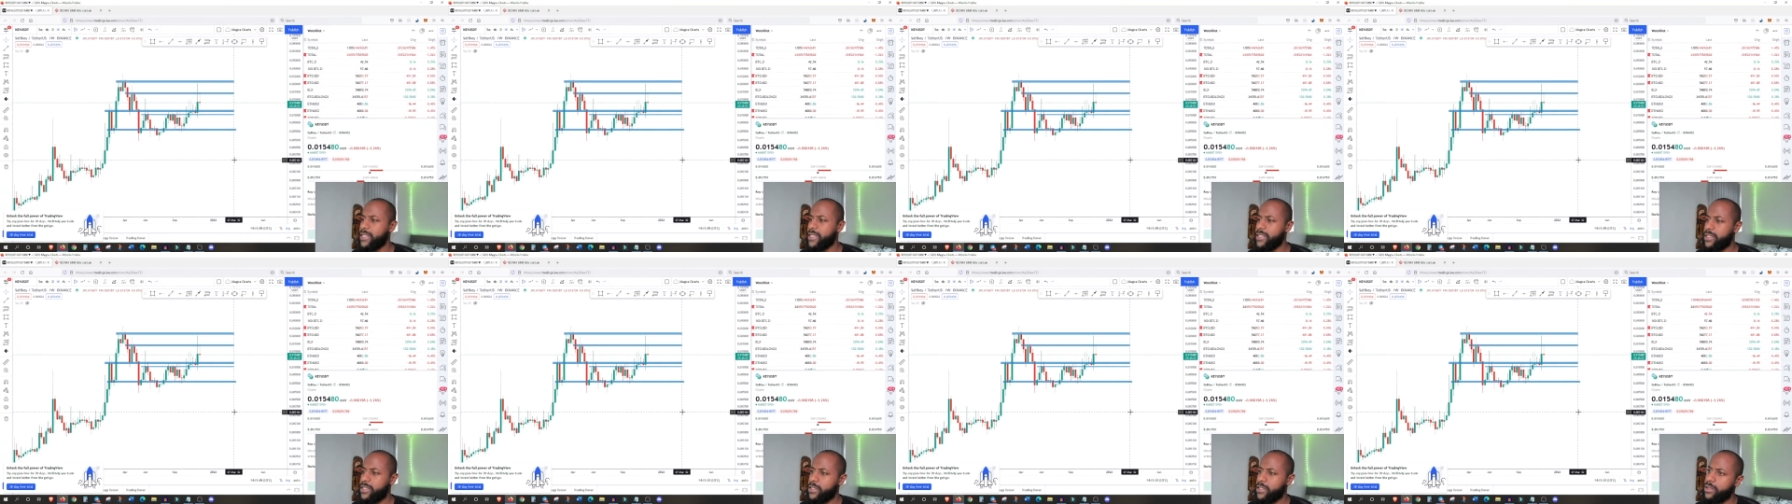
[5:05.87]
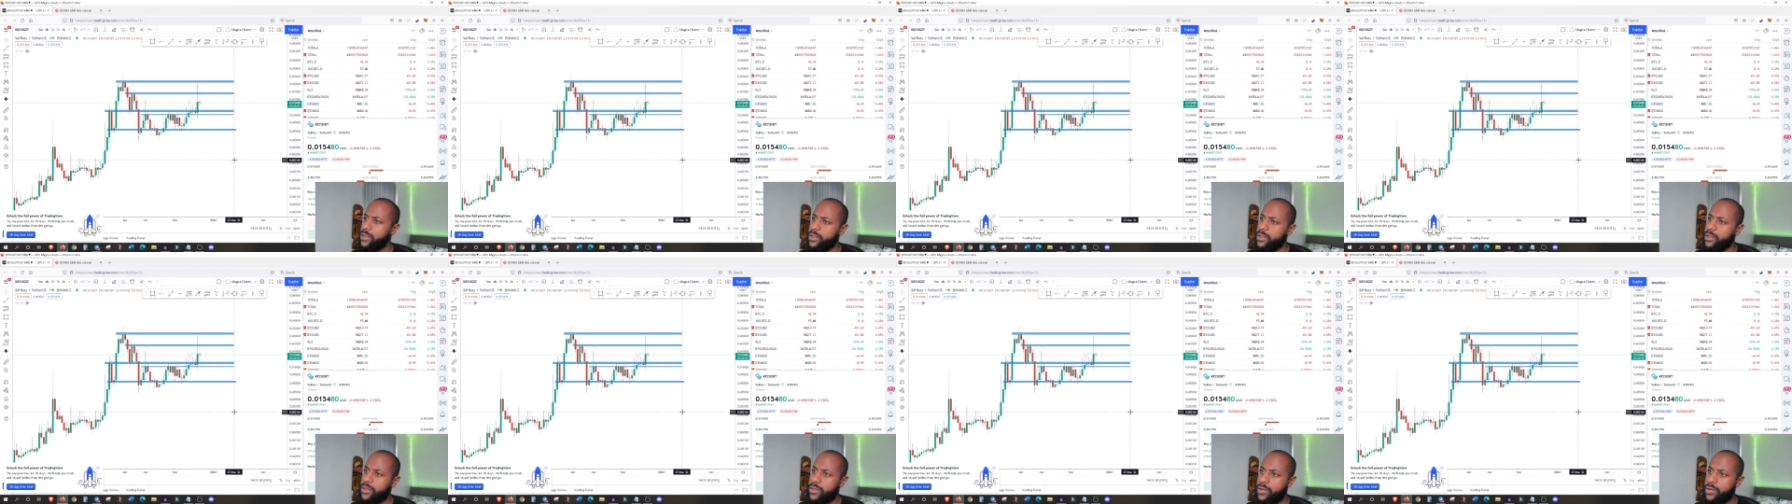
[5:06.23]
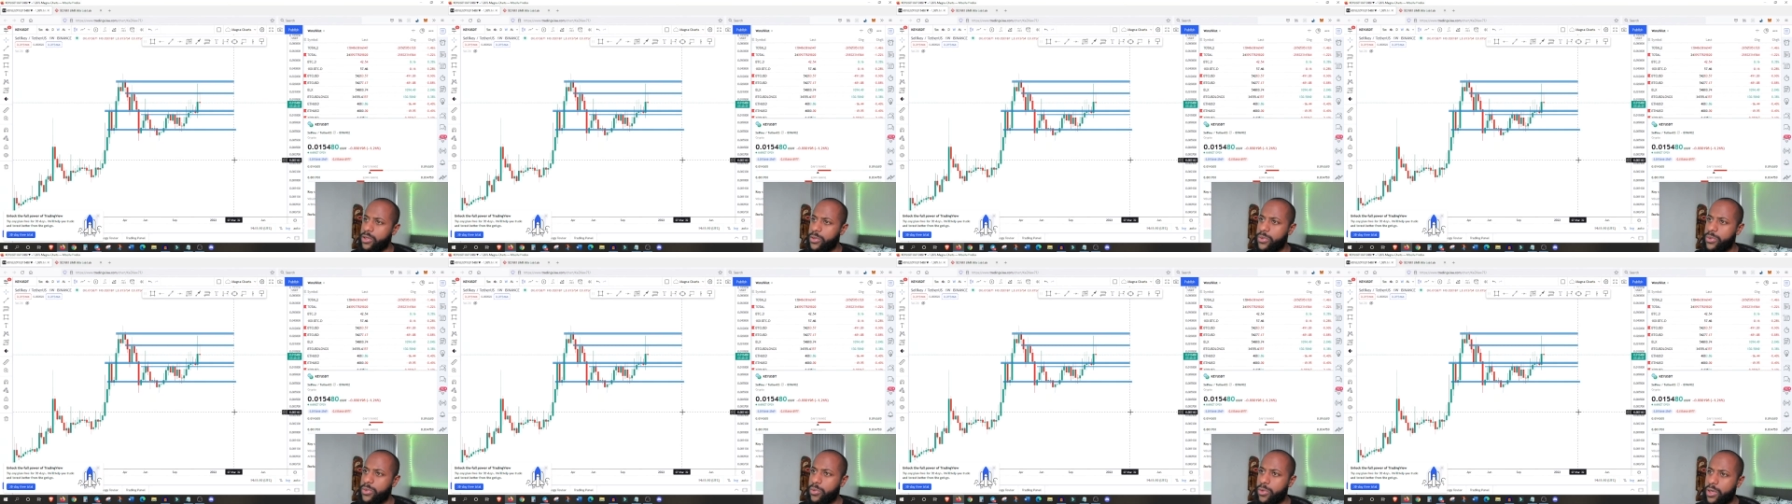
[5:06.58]
The next
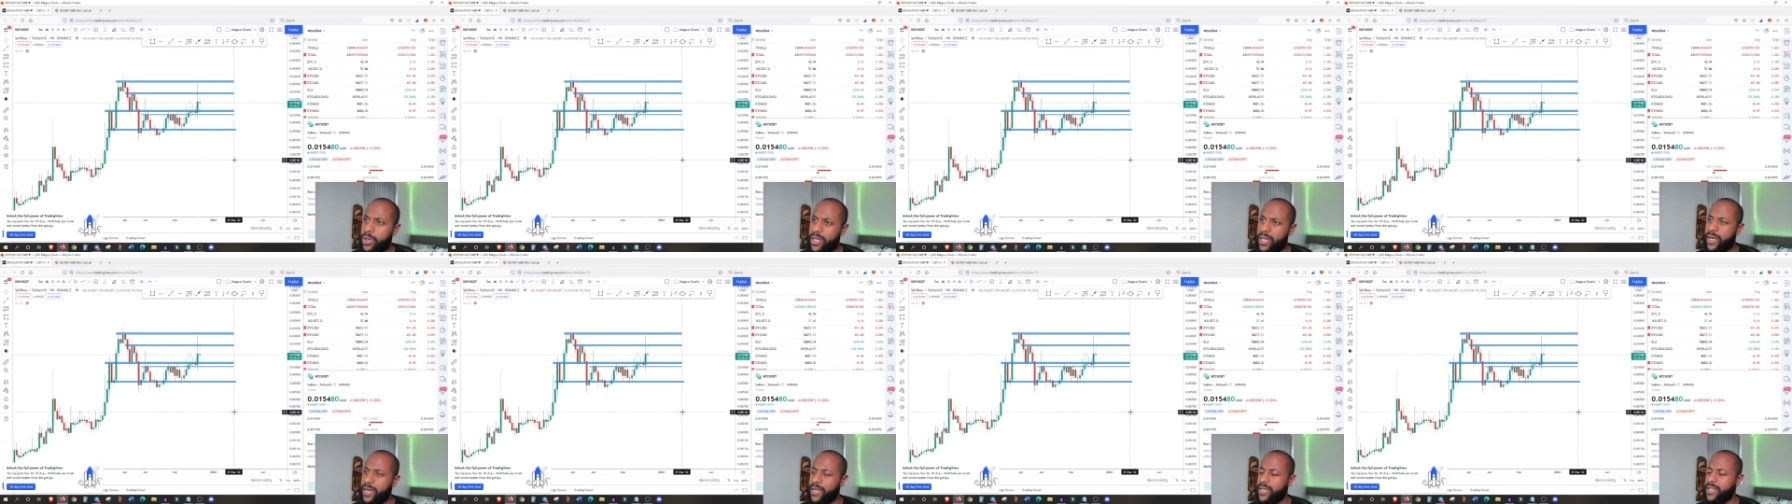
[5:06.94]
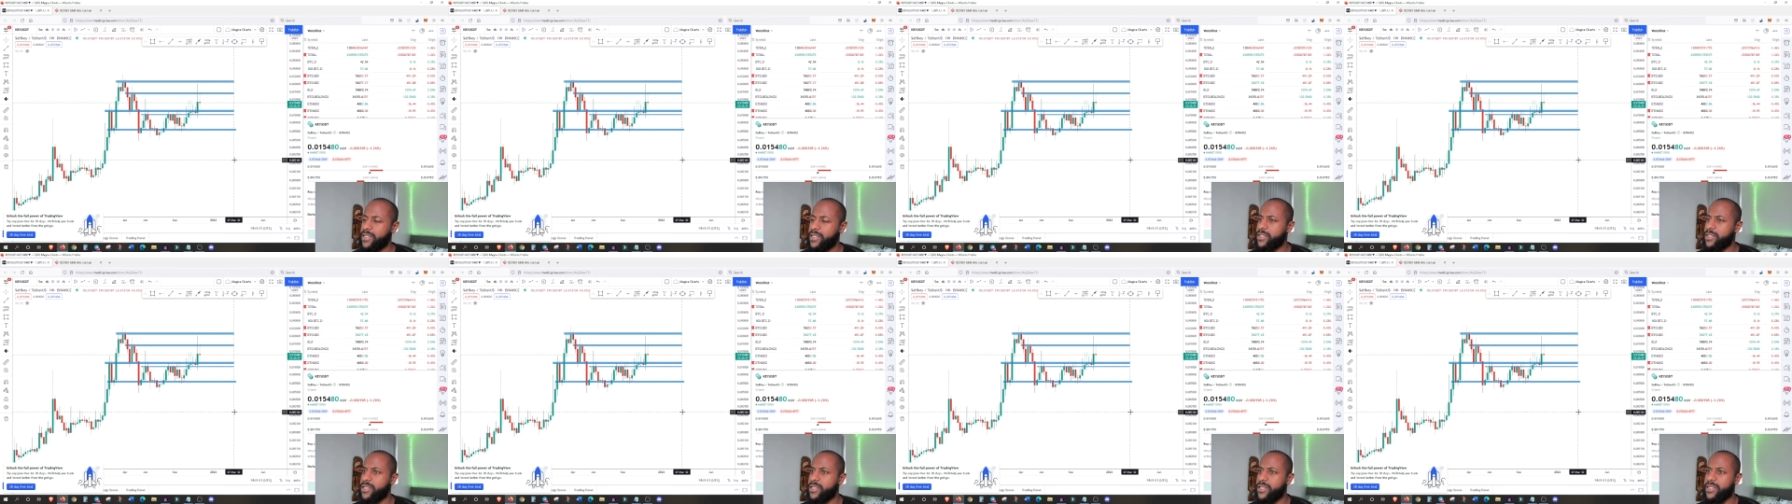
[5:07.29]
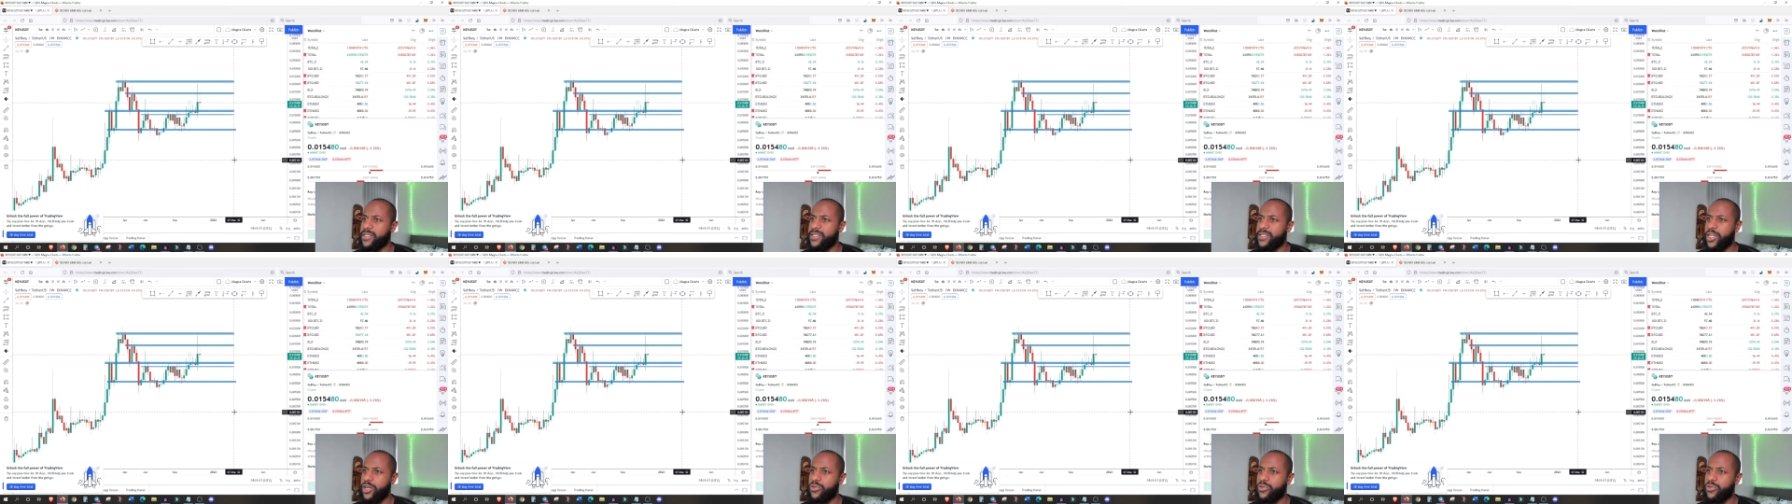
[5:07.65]
crypto we're looking at
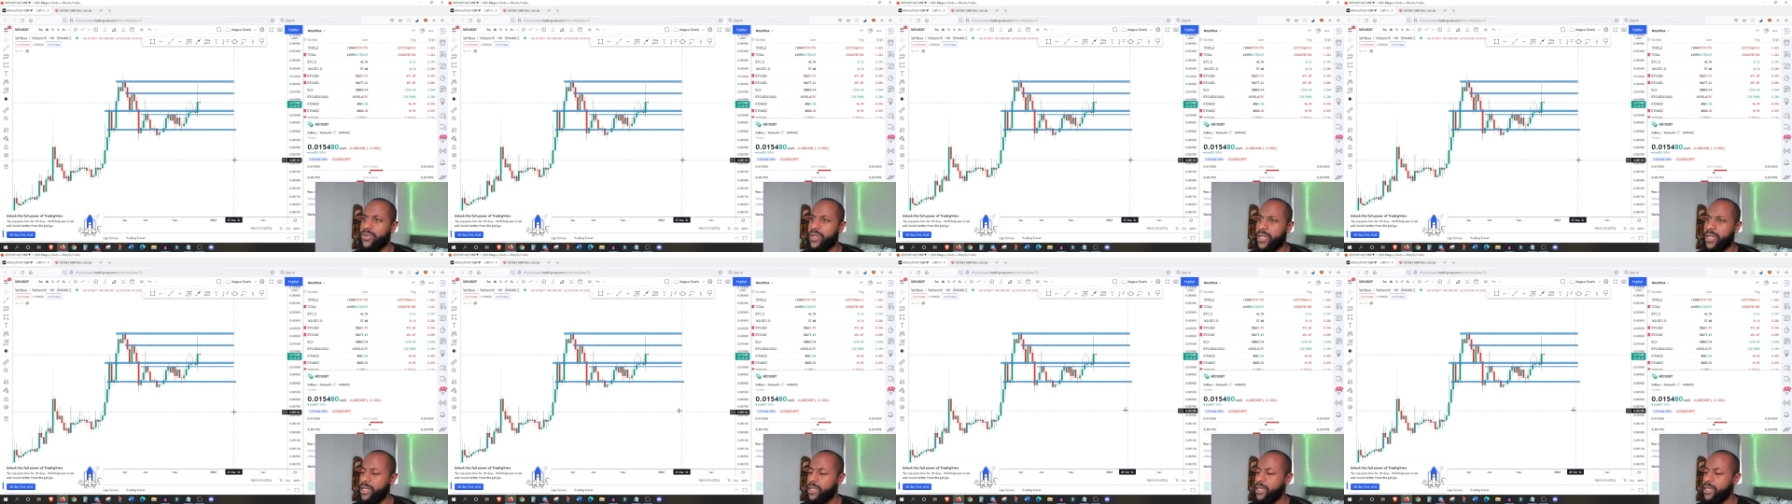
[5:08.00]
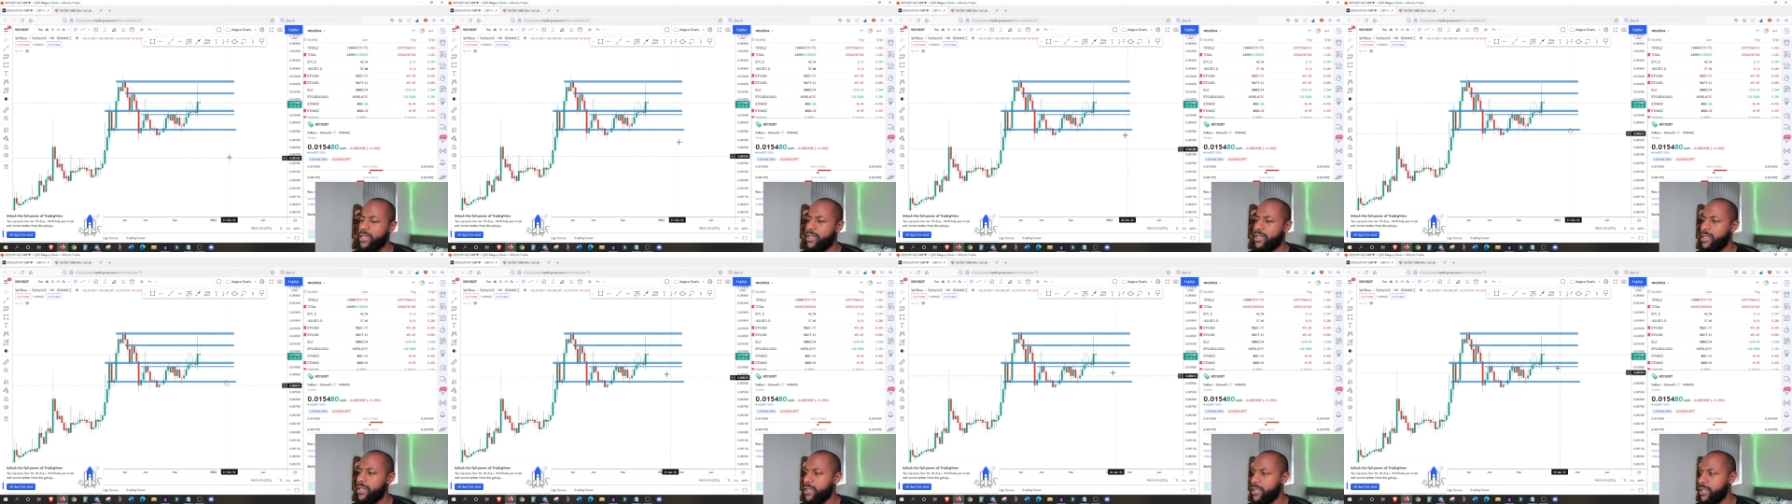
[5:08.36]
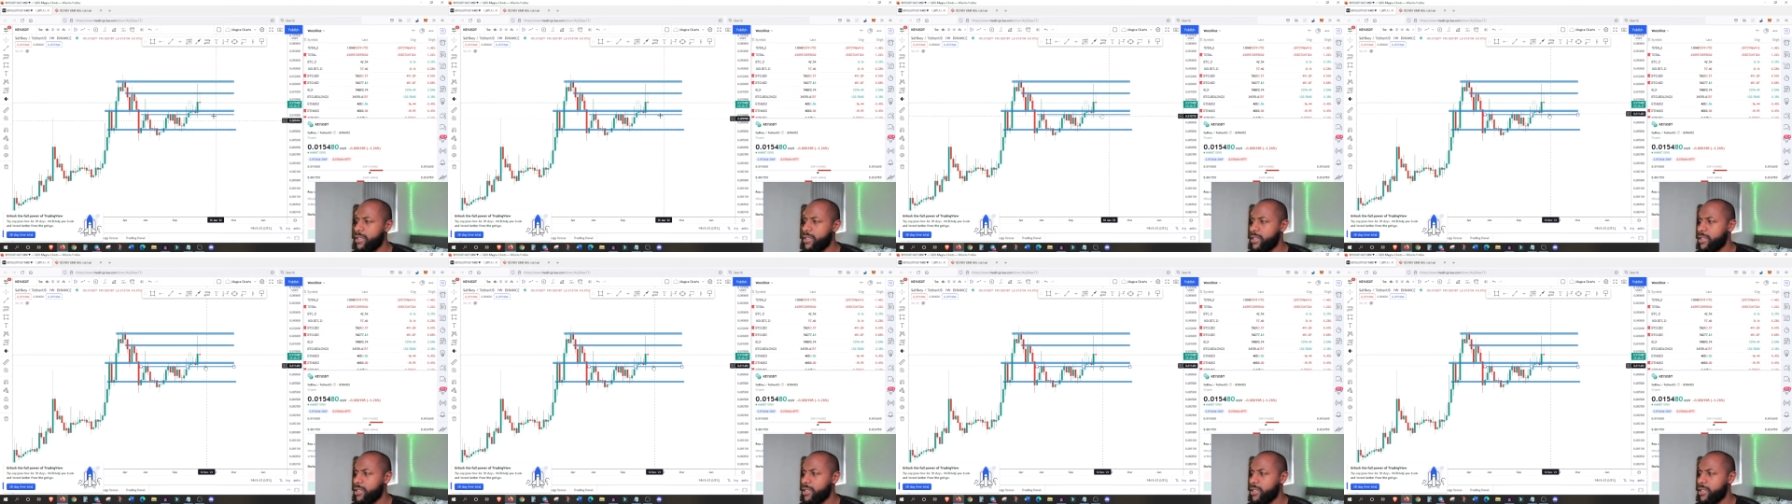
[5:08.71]
is SelfKey.